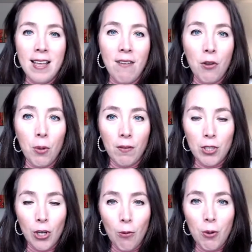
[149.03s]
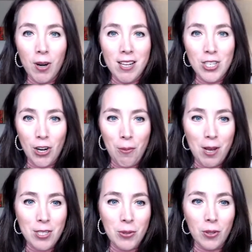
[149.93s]
If you would have told me when I started my
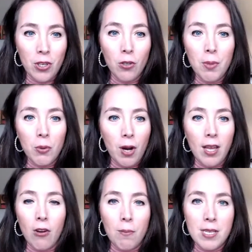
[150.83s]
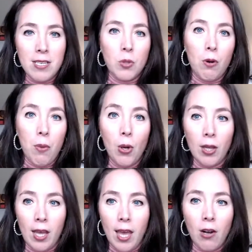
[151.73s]
school, you'll be running your business
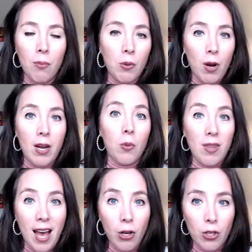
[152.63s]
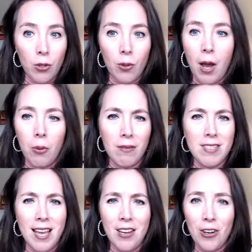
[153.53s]
remotely and it'll be running without you, I would have
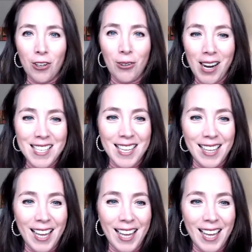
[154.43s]
said, you're crazy.